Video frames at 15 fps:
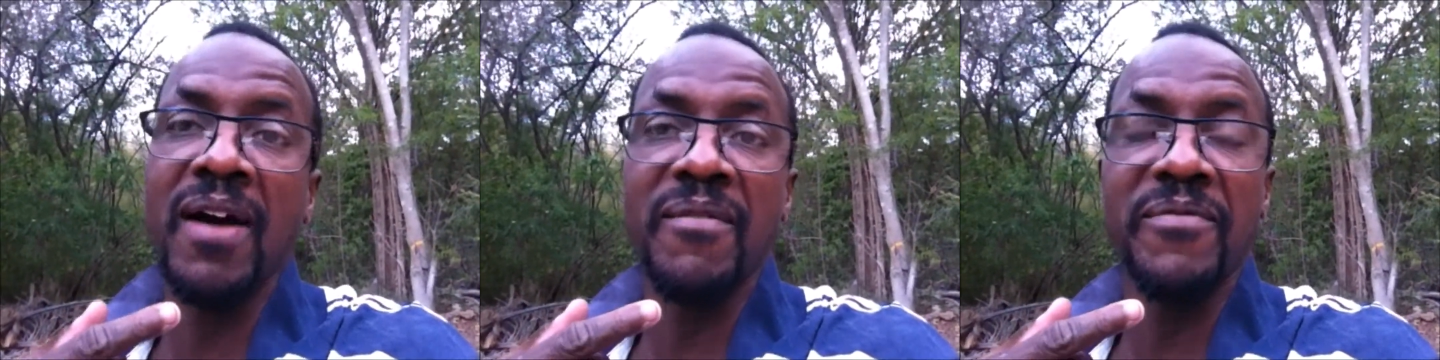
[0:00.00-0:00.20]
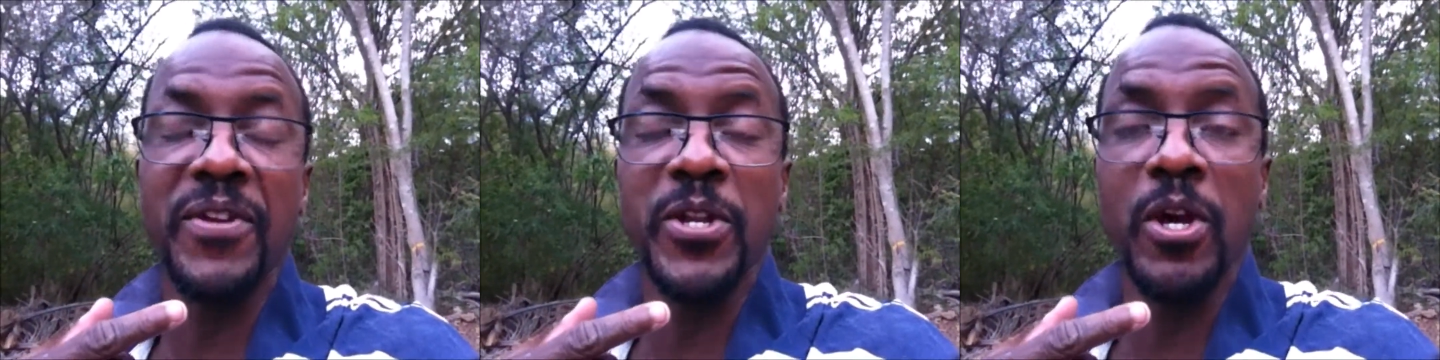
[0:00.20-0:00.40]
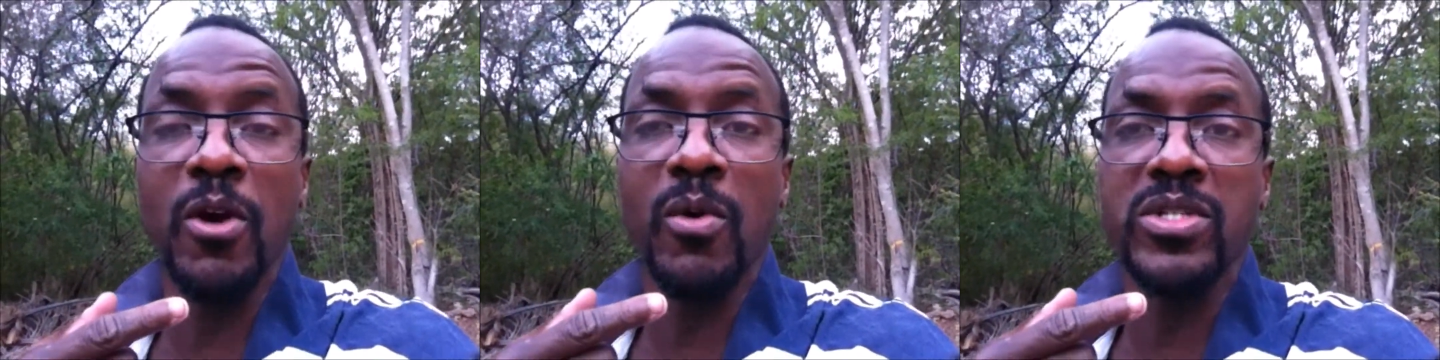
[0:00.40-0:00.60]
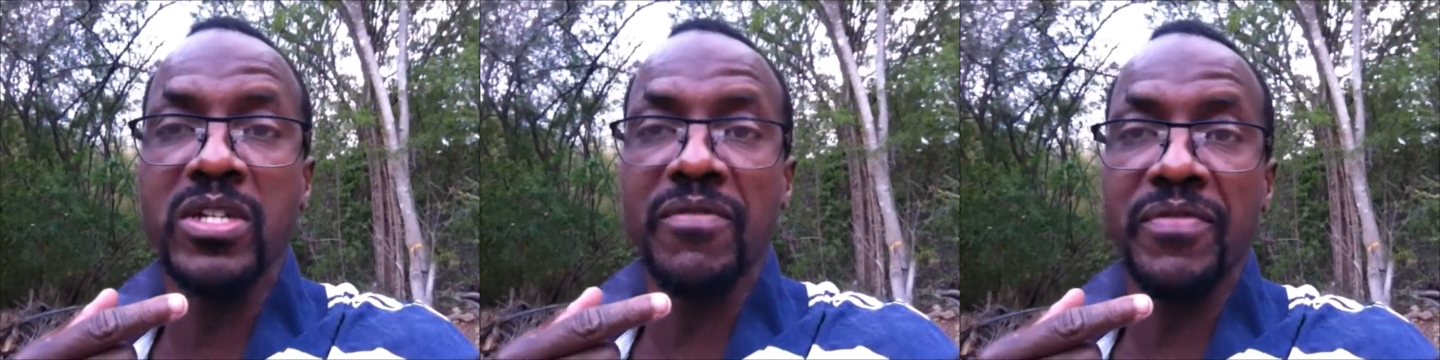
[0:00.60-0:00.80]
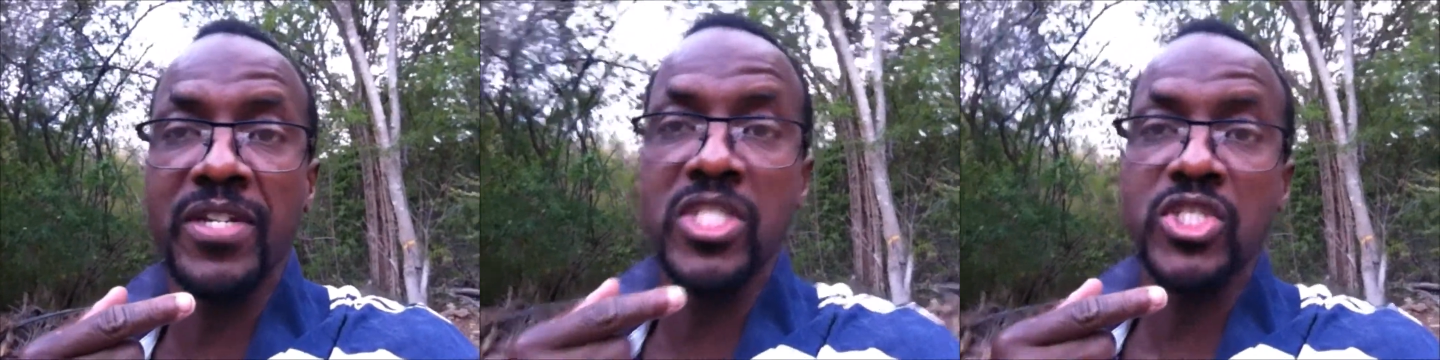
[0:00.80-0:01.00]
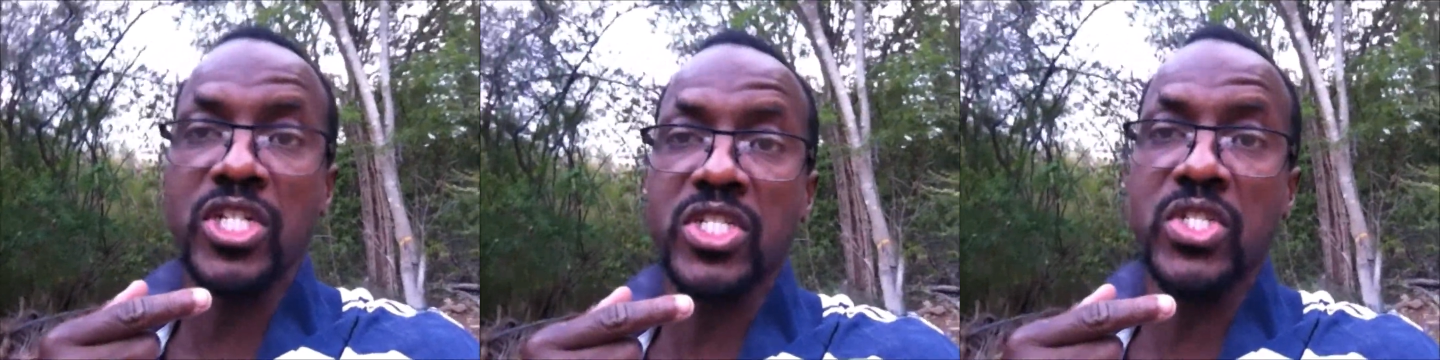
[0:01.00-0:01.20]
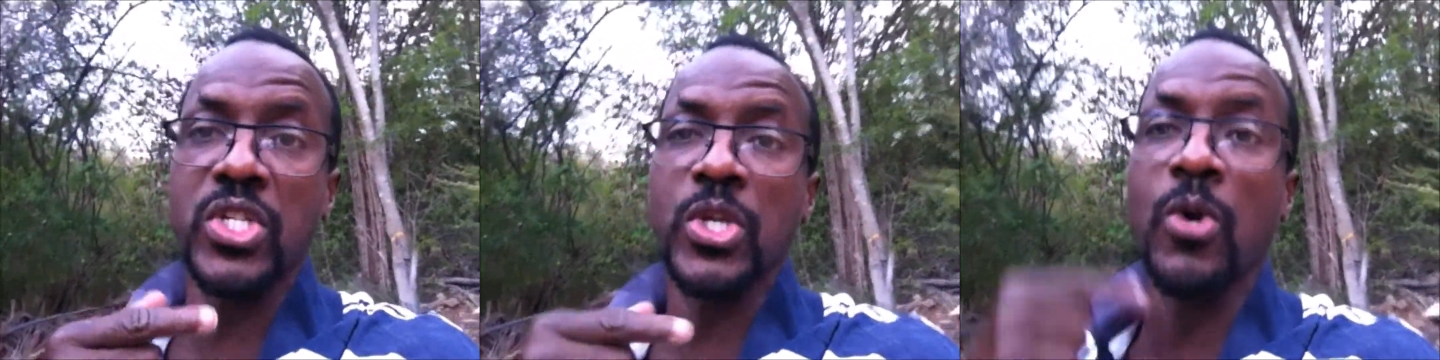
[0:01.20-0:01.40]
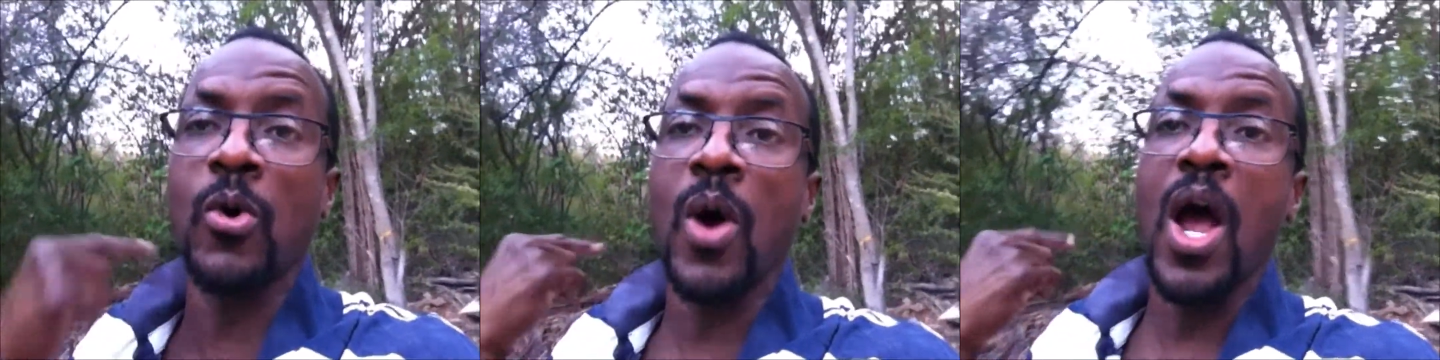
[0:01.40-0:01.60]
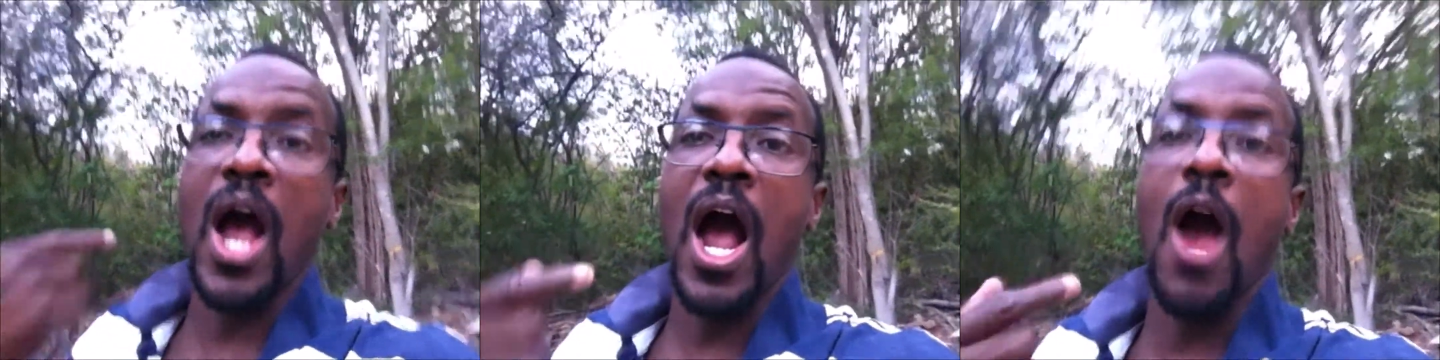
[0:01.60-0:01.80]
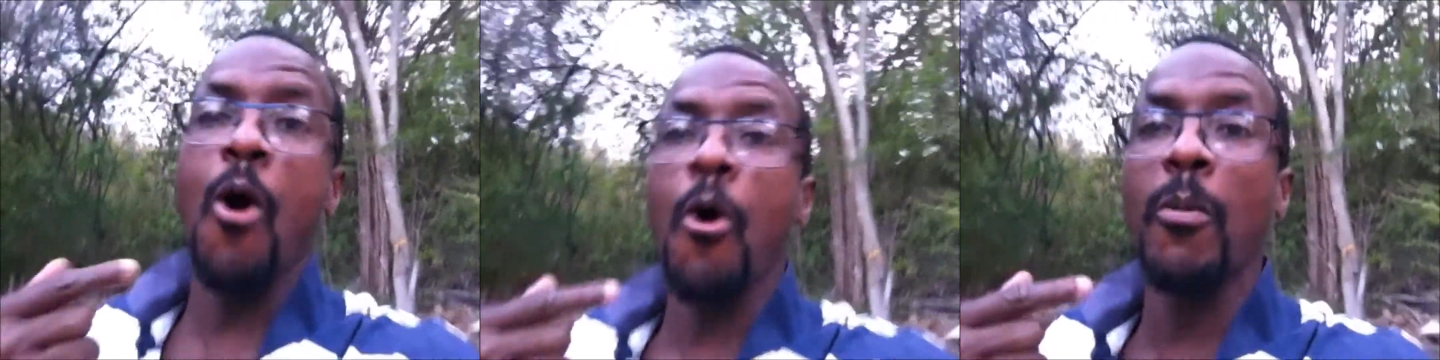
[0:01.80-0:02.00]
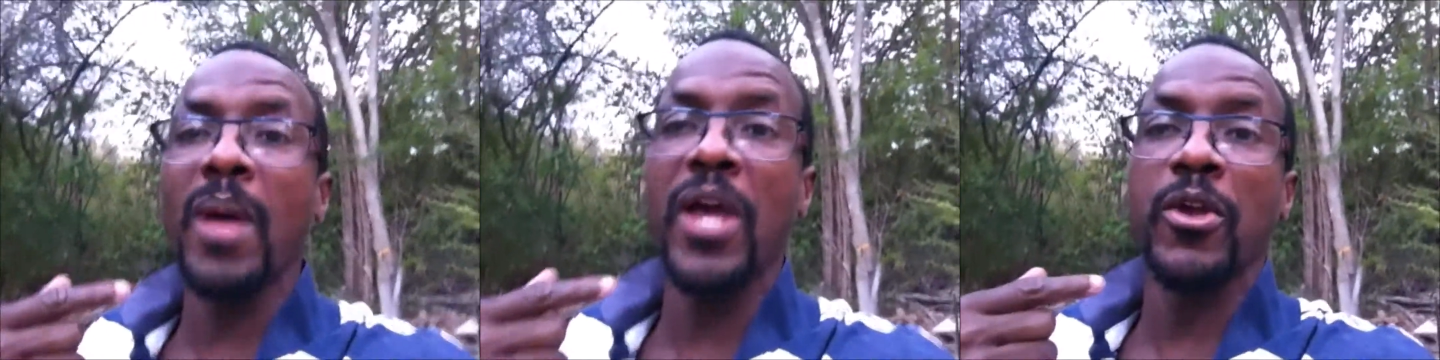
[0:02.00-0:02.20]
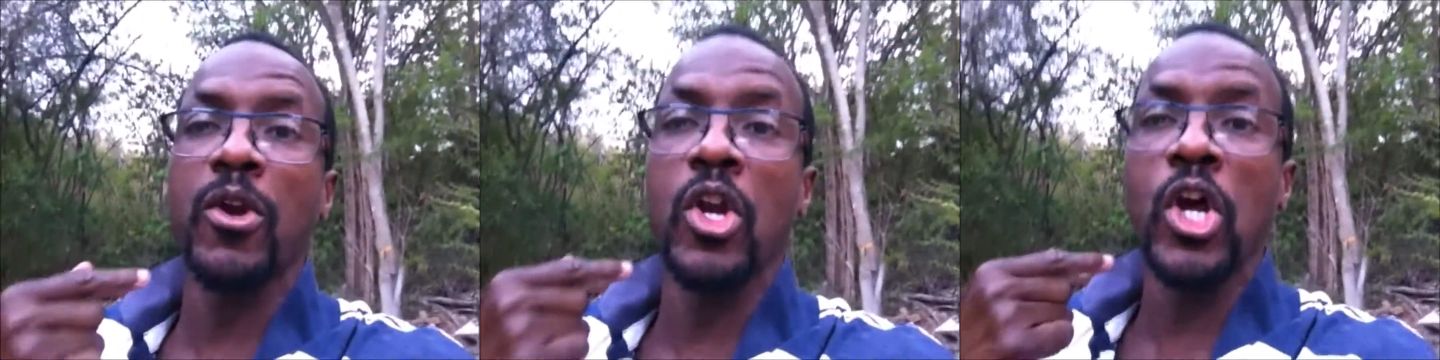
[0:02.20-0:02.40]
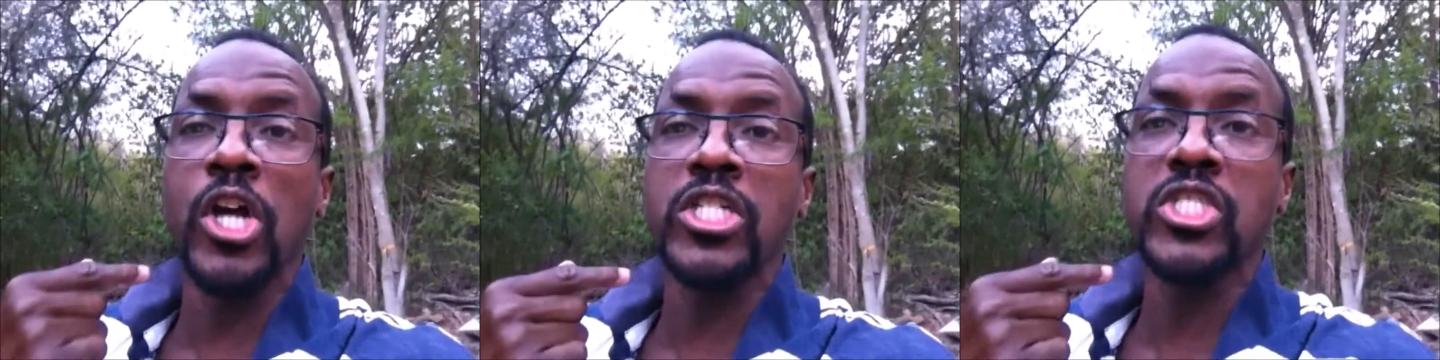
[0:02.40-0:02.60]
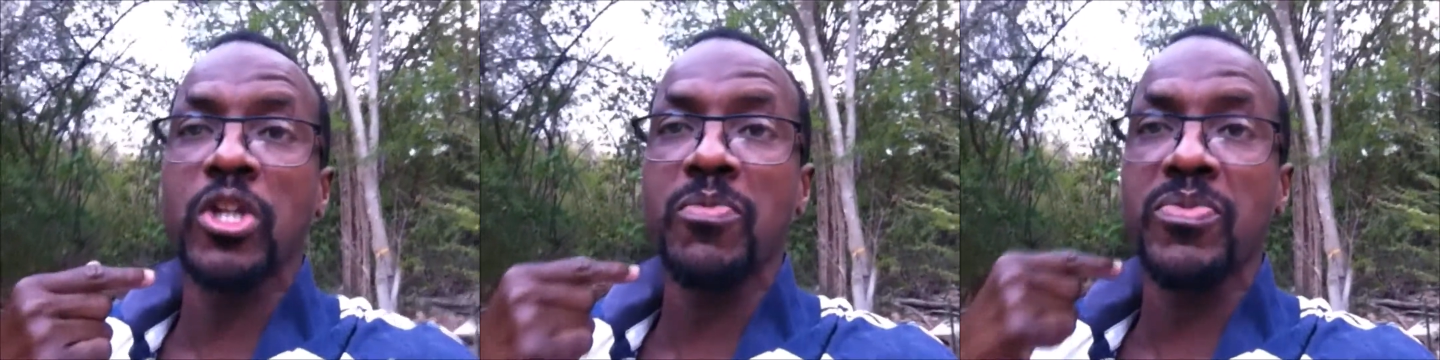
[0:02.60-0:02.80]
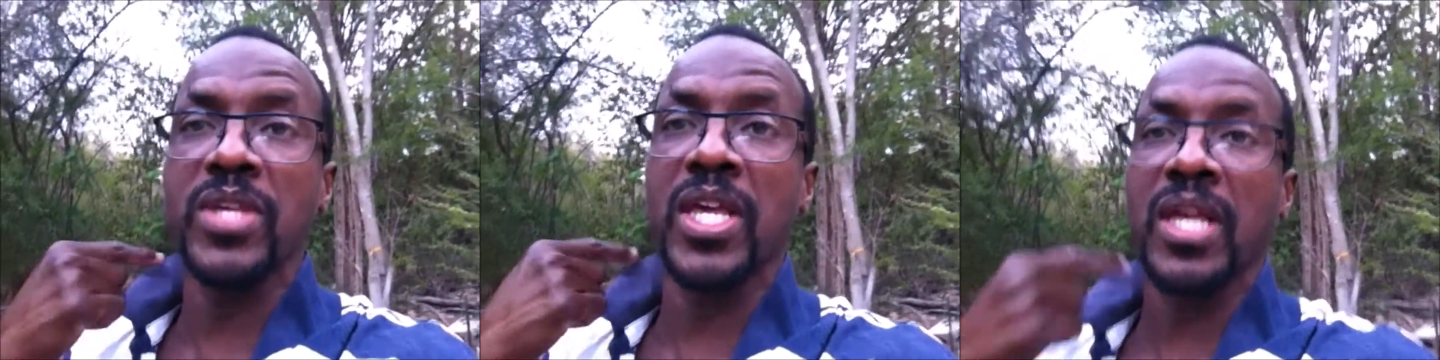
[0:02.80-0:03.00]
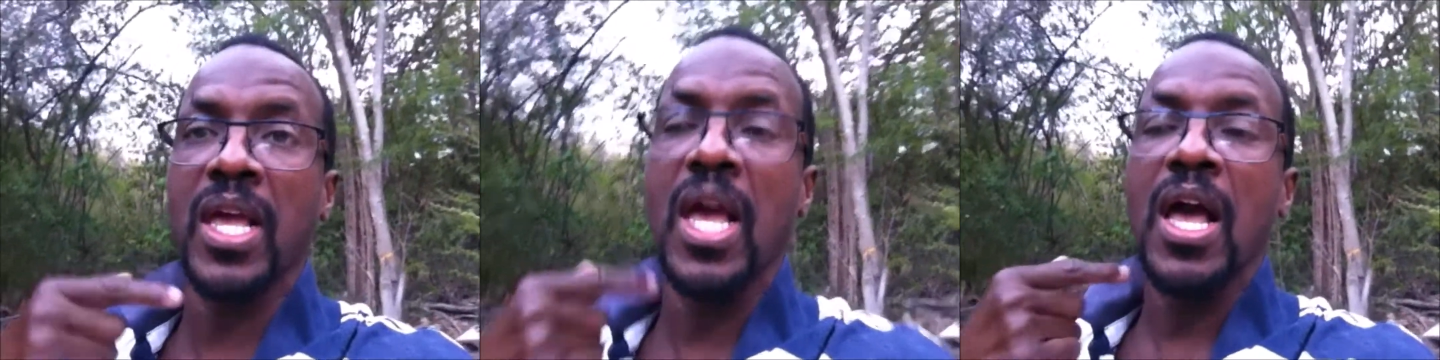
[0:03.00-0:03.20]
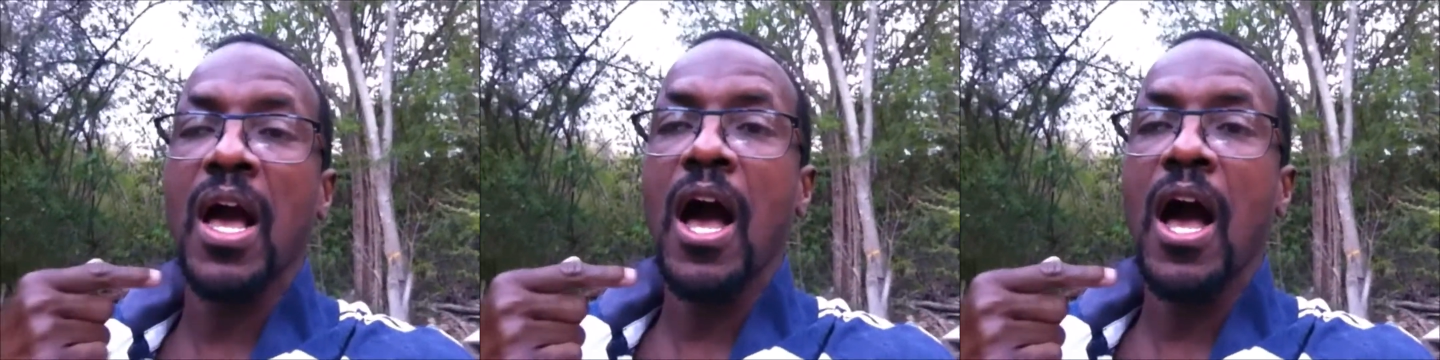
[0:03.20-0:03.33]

video was of interest to you. I hope that you learned something.